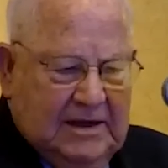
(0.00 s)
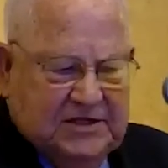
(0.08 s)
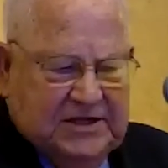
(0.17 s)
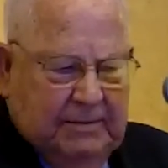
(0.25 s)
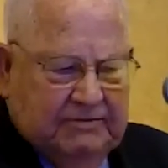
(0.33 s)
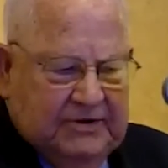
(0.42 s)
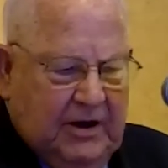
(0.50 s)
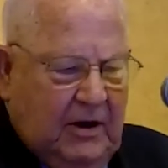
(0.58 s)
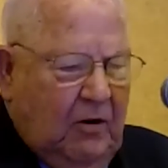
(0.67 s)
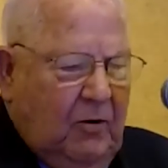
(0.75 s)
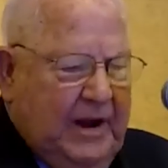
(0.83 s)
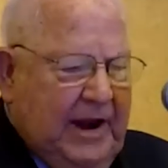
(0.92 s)
except to
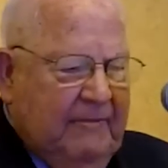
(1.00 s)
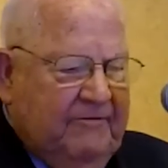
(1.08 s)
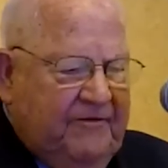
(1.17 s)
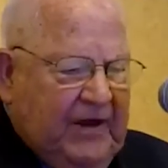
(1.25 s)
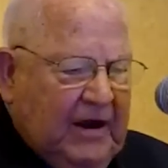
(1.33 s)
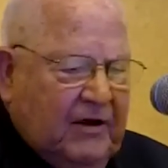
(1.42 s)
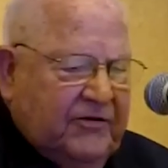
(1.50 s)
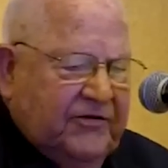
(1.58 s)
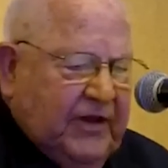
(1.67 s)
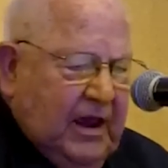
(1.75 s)
know when I'm finished.